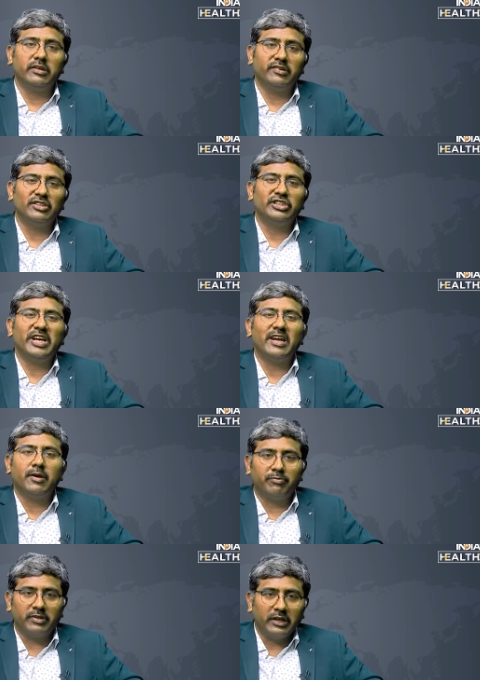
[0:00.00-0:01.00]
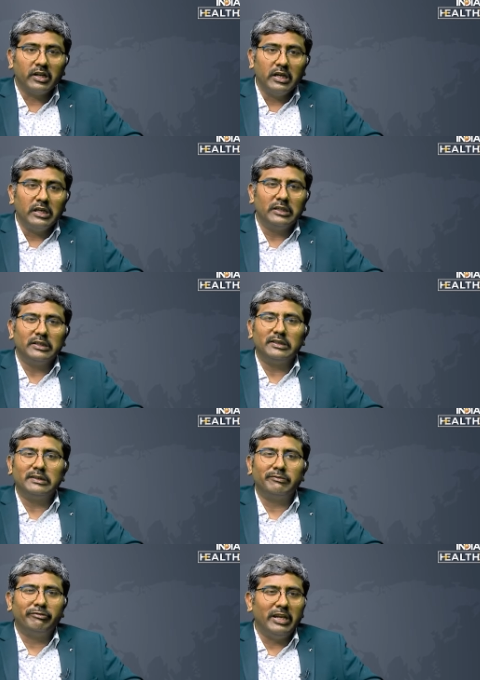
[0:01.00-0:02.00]
is a G I upset,
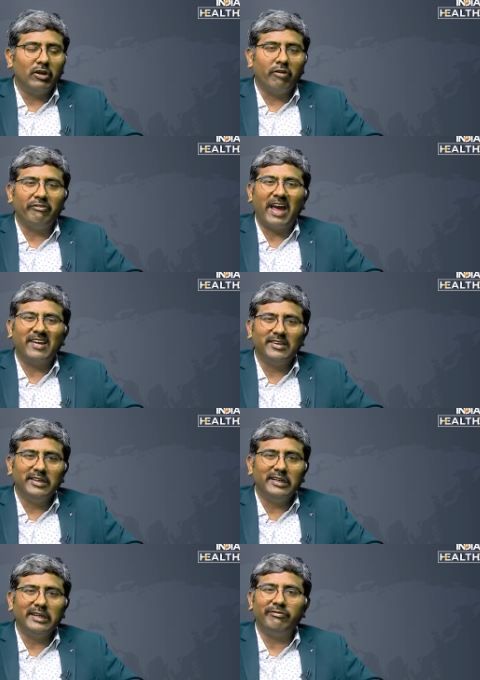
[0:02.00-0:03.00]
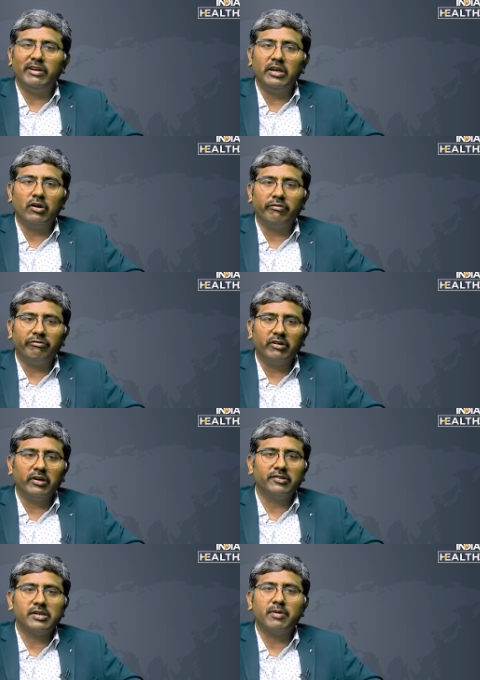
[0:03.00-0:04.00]
the feeling of acidity, feeling of
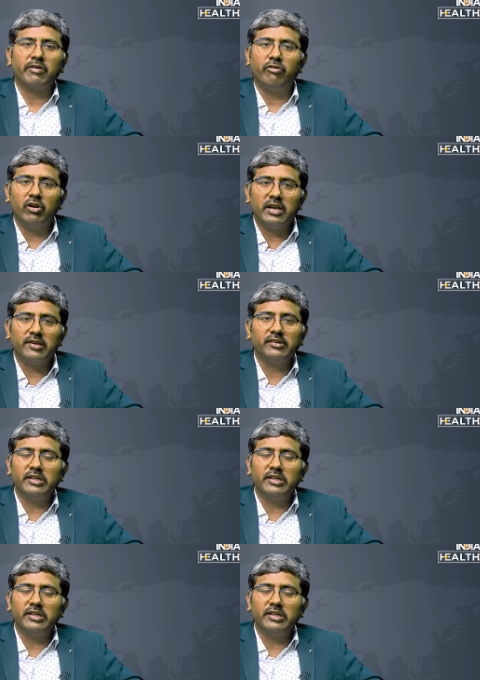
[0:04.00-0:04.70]
uh, stomach fullness.